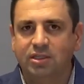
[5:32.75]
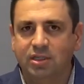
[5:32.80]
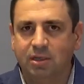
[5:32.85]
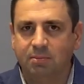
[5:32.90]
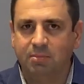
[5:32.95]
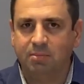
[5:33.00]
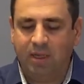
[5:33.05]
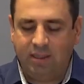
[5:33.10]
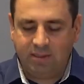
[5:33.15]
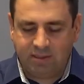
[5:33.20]

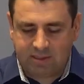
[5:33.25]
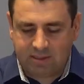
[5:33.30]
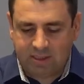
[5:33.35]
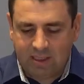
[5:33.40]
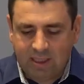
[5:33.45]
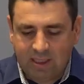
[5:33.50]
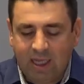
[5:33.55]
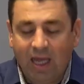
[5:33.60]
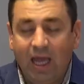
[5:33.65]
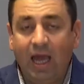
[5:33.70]
that must
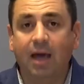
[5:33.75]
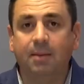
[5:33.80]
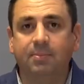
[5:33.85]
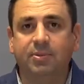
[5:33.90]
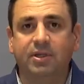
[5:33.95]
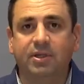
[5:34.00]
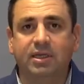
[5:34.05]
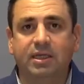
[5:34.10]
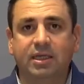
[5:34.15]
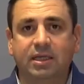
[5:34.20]

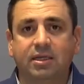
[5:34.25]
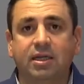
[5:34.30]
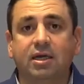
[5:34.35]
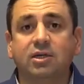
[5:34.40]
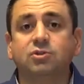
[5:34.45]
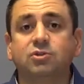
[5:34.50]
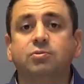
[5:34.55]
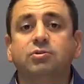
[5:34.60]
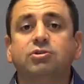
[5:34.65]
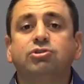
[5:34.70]
happen in
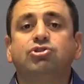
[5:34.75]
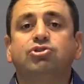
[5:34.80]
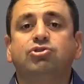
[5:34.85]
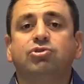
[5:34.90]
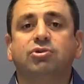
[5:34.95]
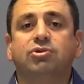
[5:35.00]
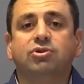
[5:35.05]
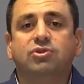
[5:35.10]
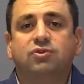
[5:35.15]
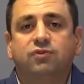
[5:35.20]
us, which
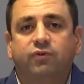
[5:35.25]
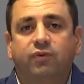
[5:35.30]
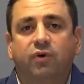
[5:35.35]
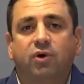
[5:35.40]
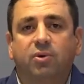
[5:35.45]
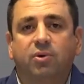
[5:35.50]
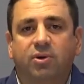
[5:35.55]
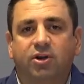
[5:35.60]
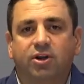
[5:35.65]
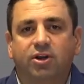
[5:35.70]
shows
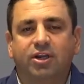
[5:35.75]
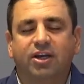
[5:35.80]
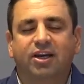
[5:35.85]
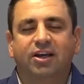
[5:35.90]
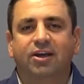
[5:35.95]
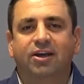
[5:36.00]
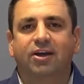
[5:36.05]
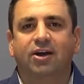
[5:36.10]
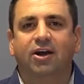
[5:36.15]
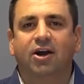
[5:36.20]
forward
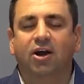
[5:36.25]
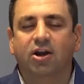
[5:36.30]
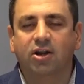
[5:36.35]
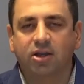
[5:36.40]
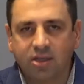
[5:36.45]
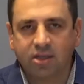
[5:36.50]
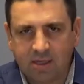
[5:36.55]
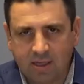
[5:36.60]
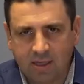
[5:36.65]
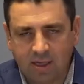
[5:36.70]

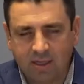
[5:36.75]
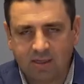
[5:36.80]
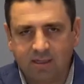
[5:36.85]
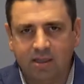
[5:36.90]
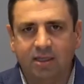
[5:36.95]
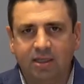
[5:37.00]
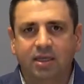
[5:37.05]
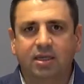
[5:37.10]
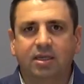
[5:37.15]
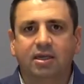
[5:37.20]
our
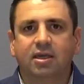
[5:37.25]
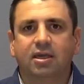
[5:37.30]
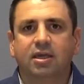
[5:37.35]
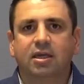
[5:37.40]
godly